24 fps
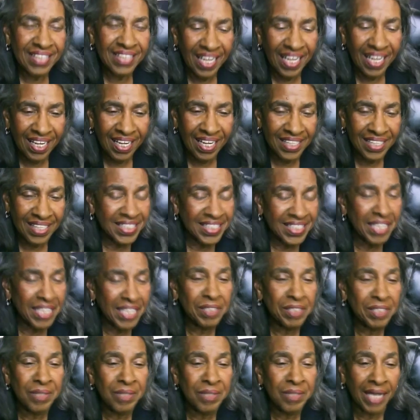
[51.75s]
Thank you,
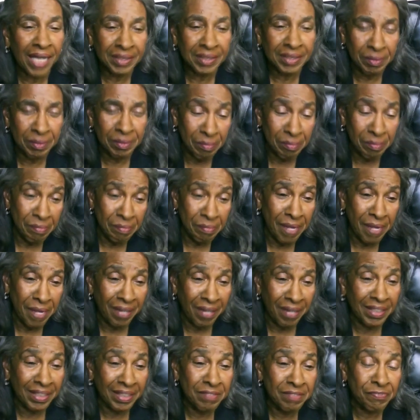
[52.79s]
Dr. Marilyn,
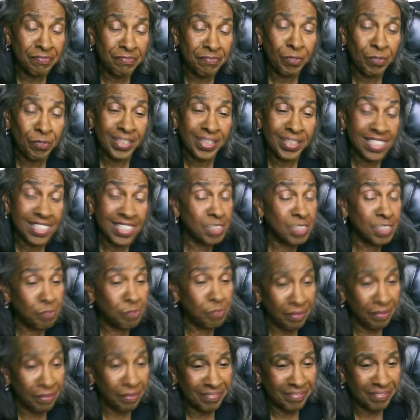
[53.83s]
for this
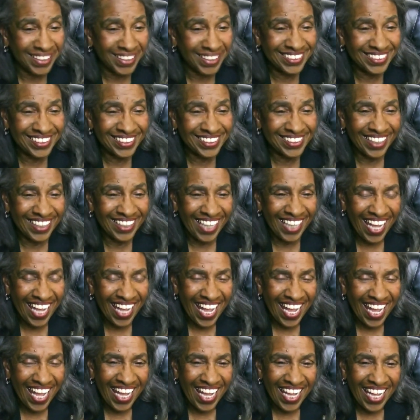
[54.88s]
privilege.
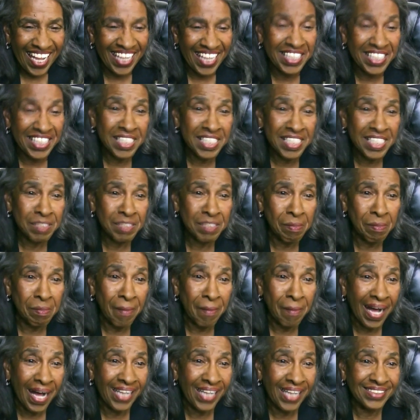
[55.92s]
It is my
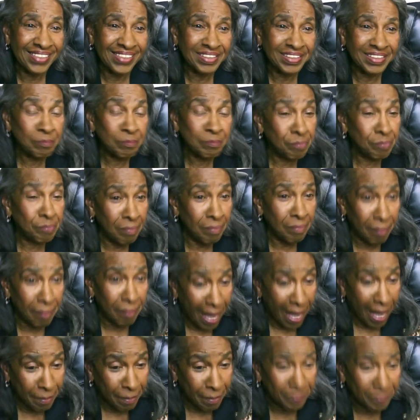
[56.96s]

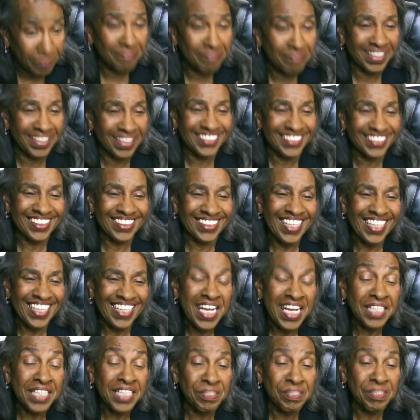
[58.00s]
privilege to
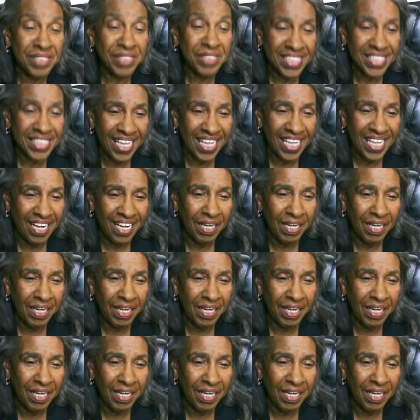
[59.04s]
share